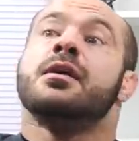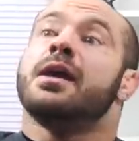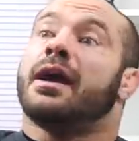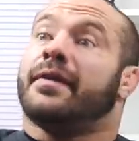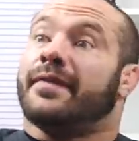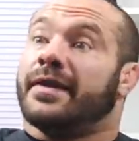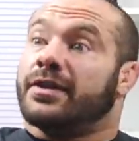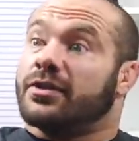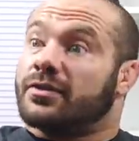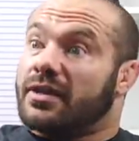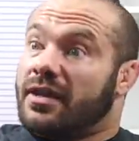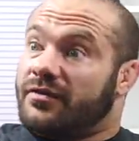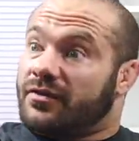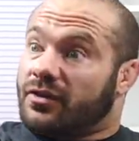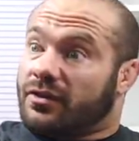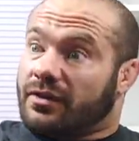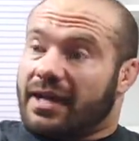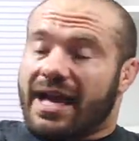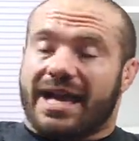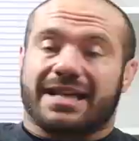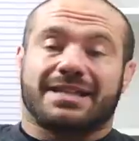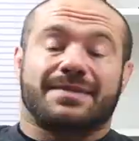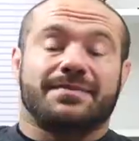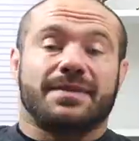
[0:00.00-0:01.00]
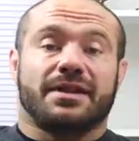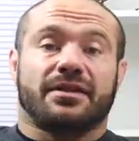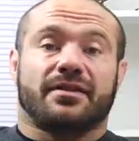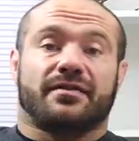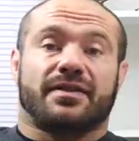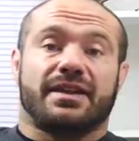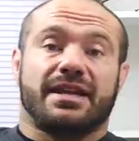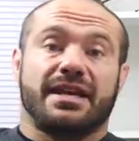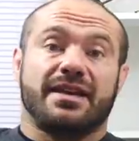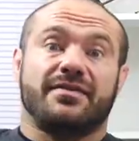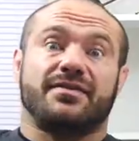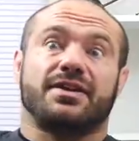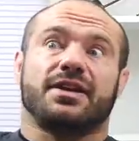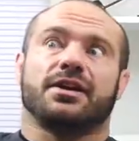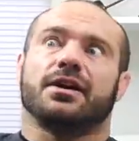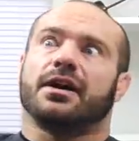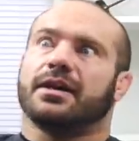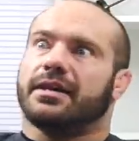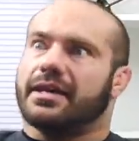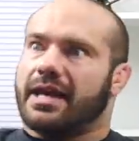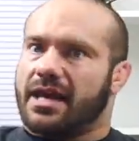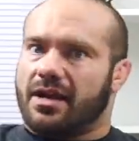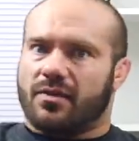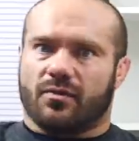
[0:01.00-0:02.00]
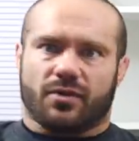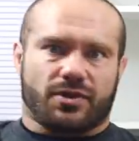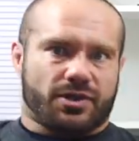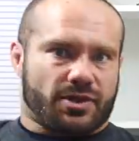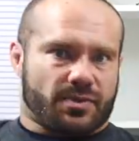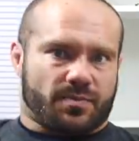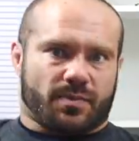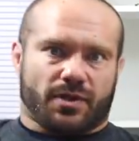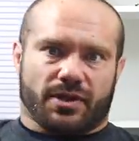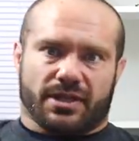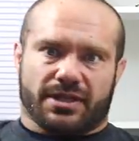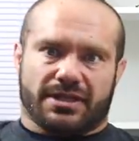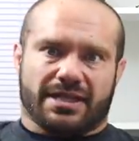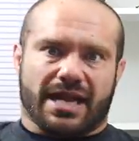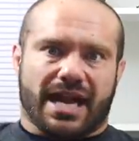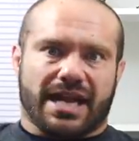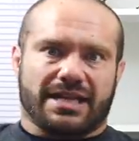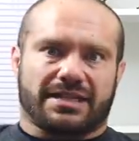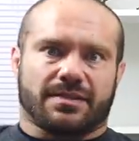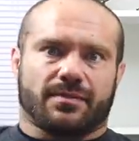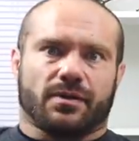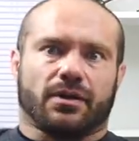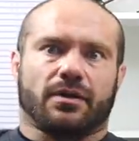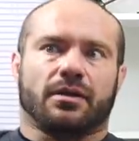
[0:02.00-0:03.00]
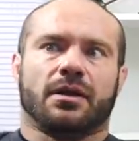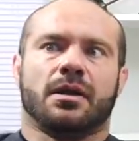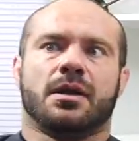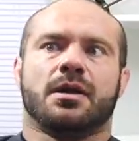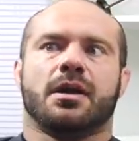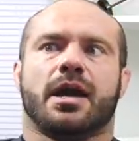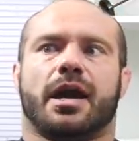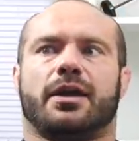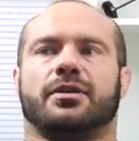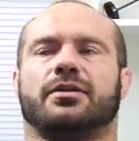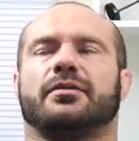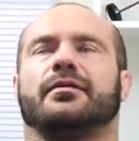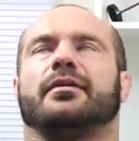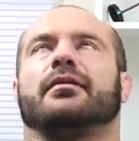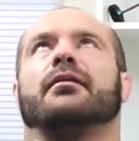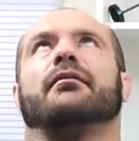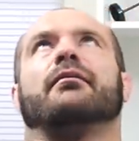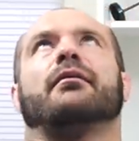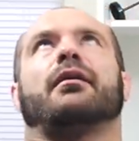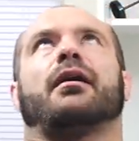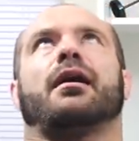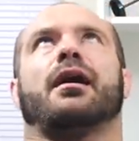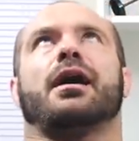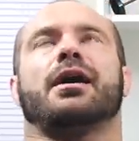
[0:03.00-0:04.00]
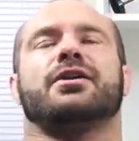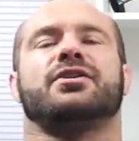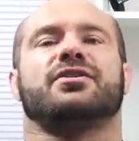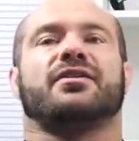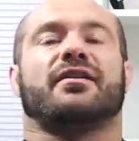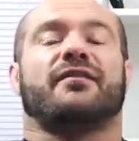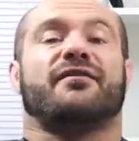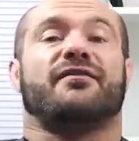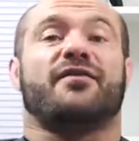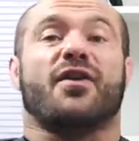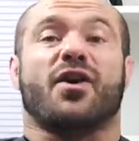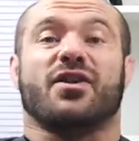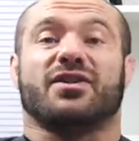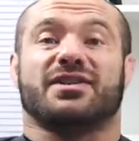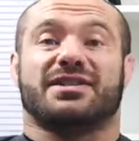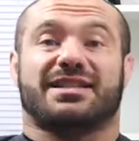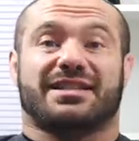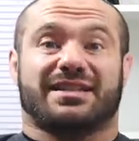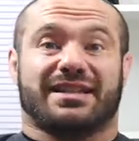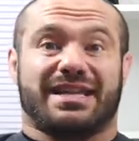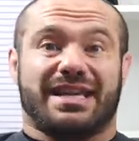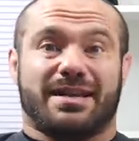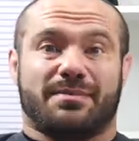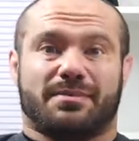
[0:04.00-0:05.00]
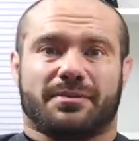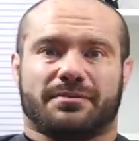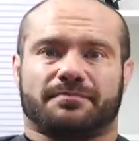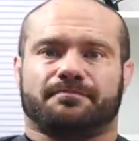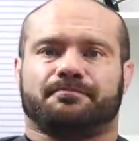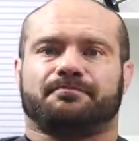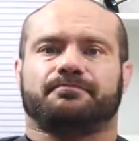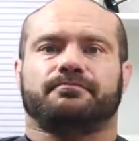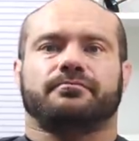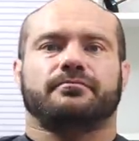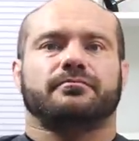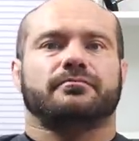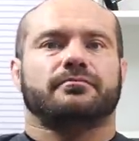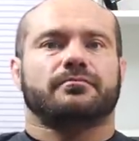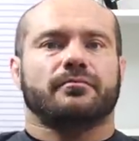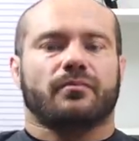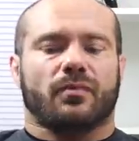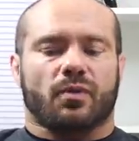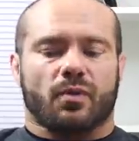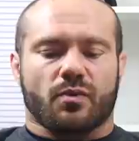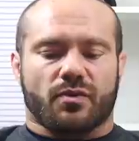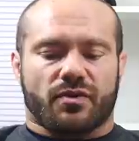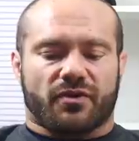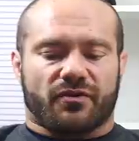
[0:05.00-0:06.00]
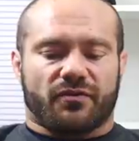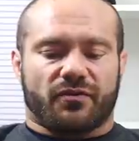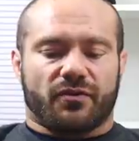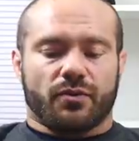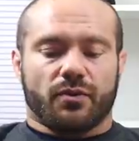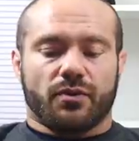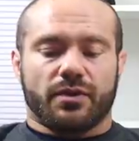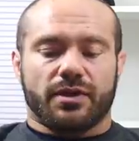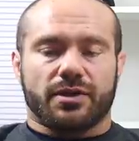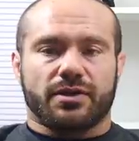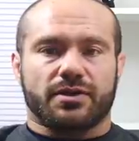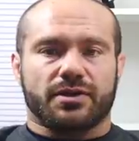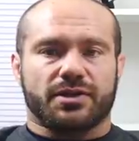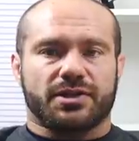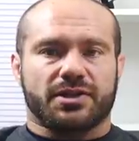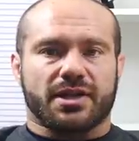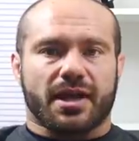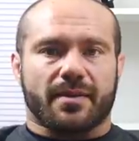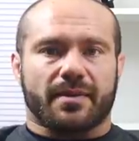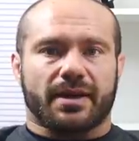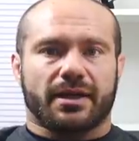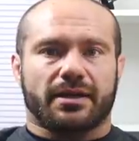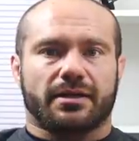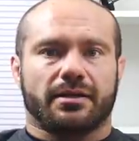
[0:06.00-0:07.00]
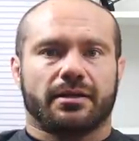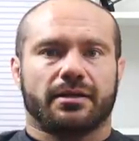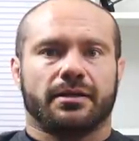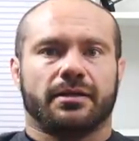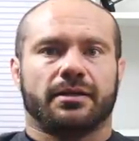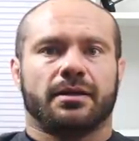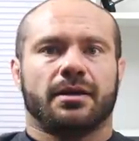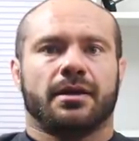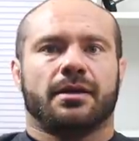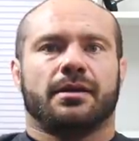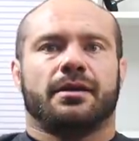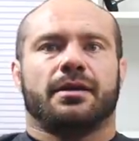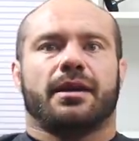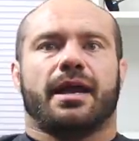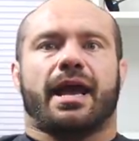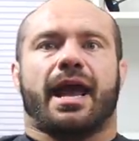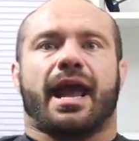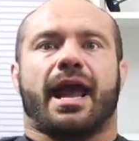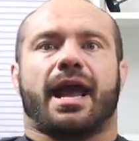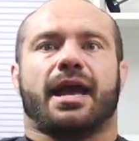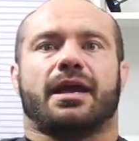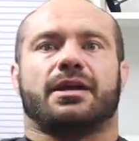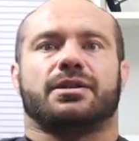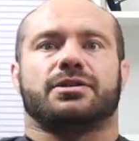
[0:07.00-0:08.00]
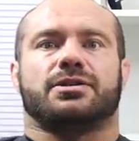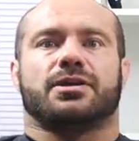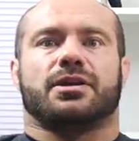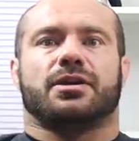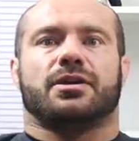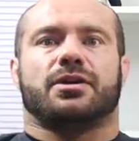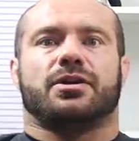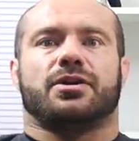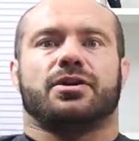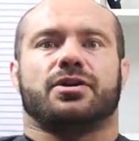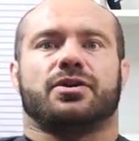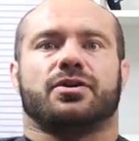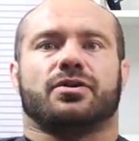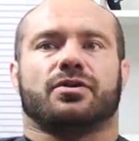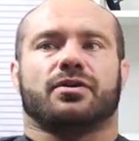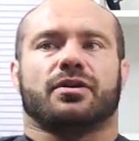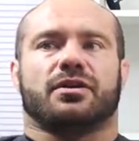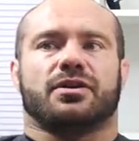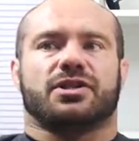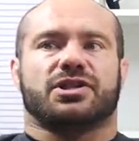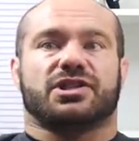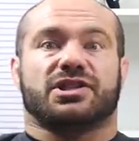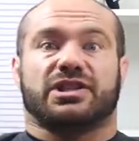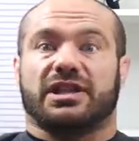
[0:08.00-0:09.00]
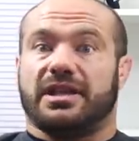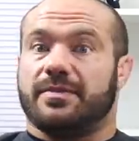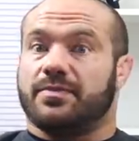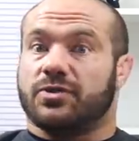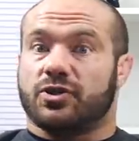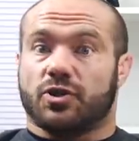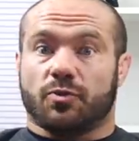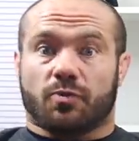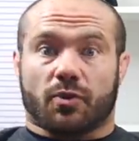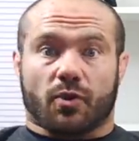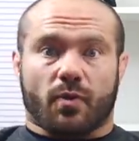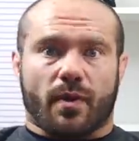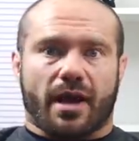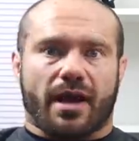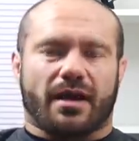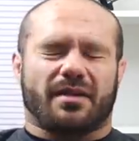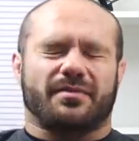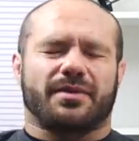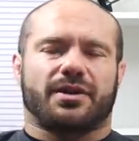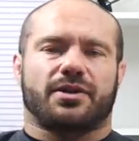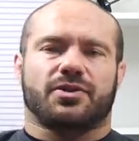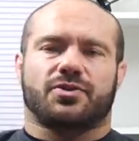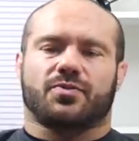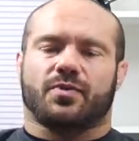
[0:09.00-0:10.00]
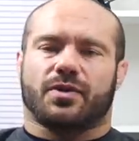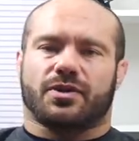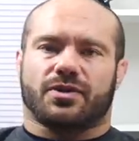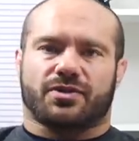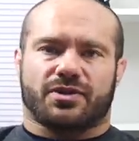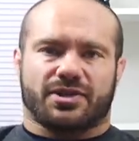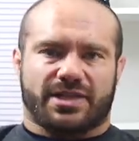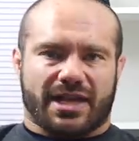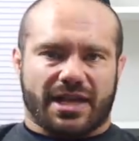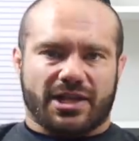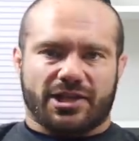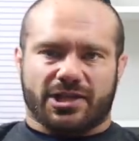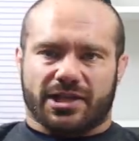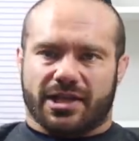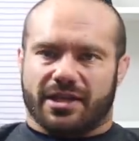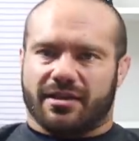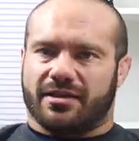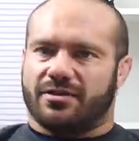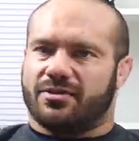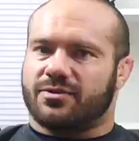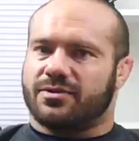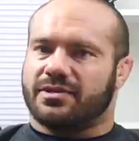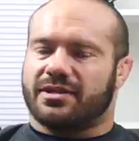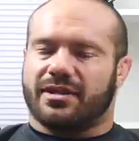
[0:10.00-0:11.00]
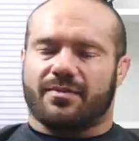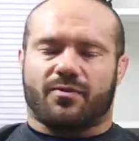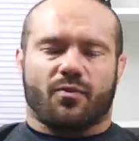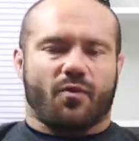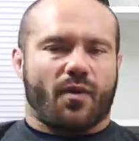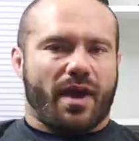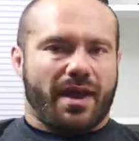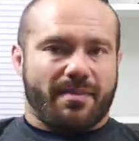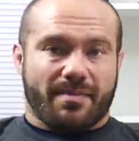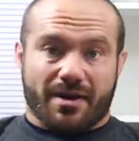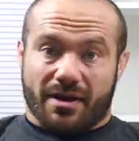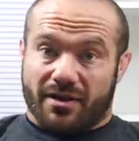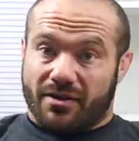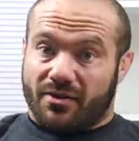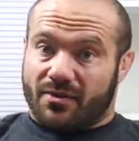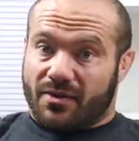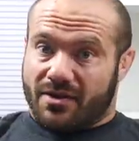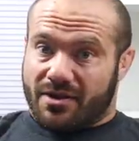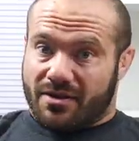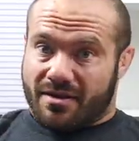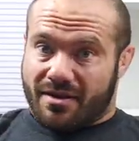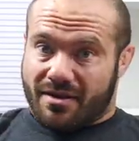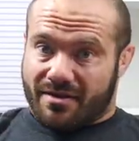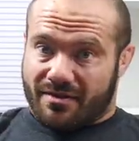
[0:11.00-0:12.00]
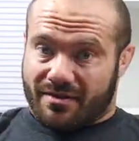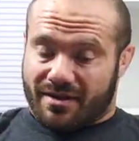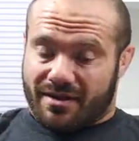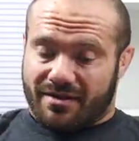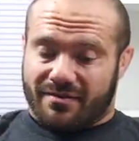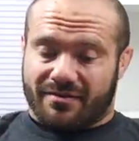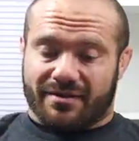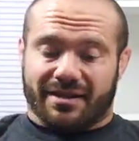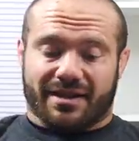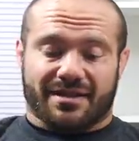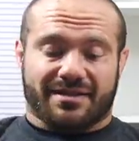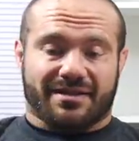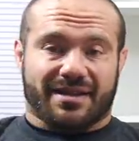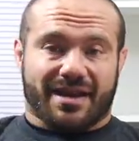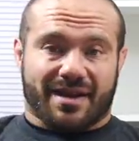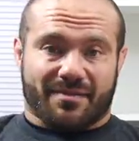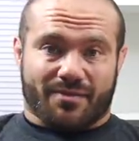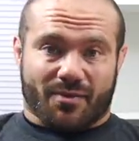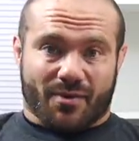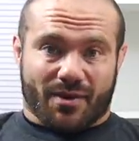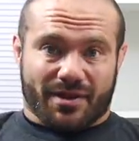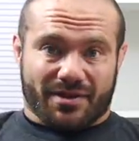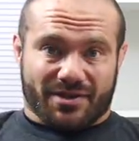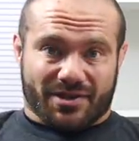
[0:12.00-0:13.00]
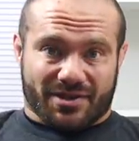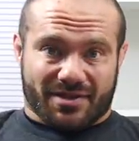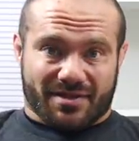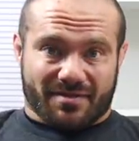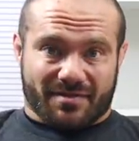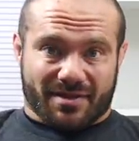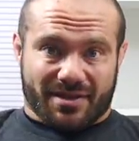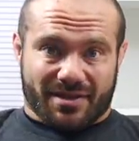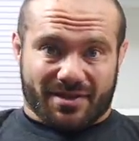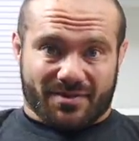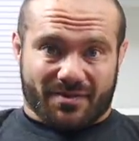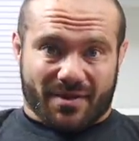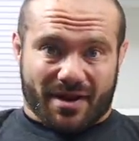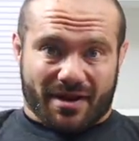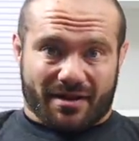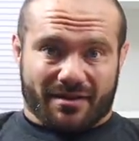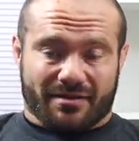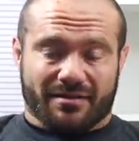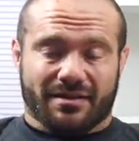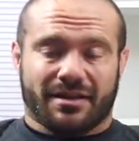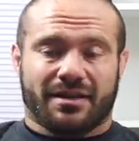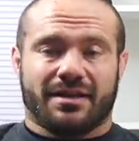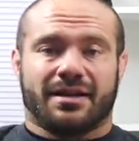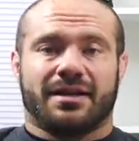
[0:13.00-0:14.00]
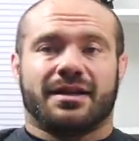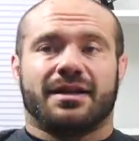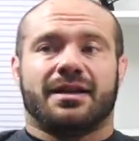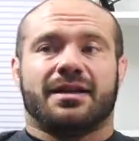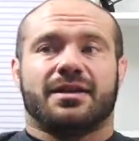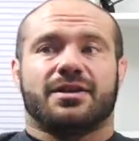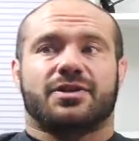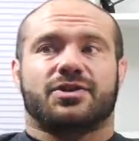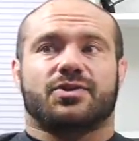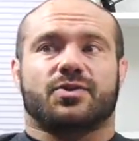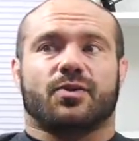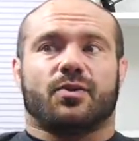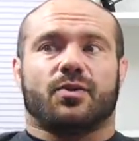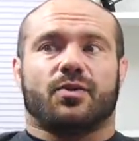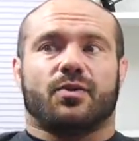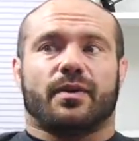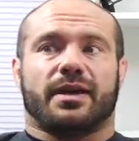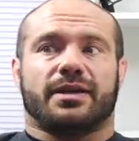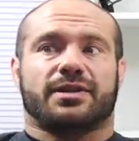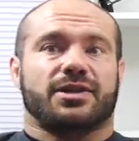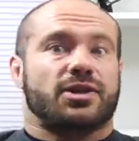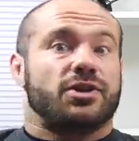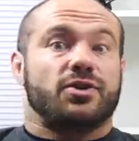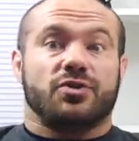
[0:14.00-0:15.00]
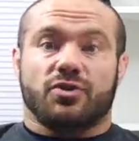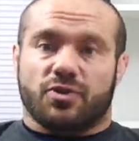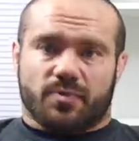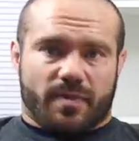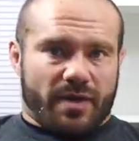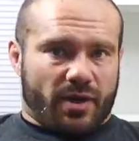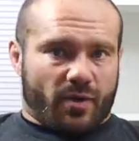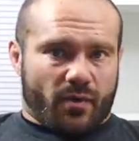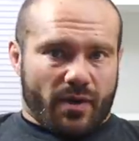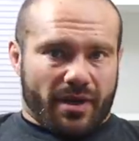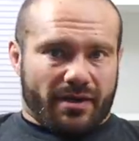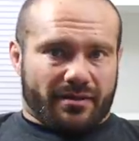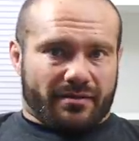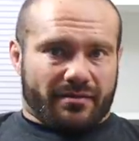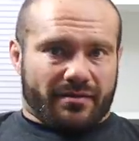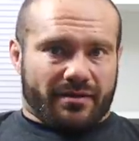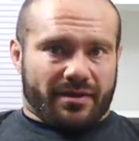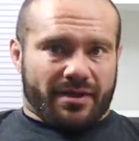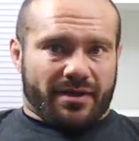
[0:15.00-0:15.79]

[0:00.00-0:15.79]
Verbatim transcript: And then you'll have your last meal of the evening again, which is pretty sizable. And you're like, oh my God, you're going to fall asleep with food in your stomach, and you're going to sleep super well because when you're satiated, you sleep way better than when you're hungry. And we'll get to that point in just a bit as well. So it's a huge big win,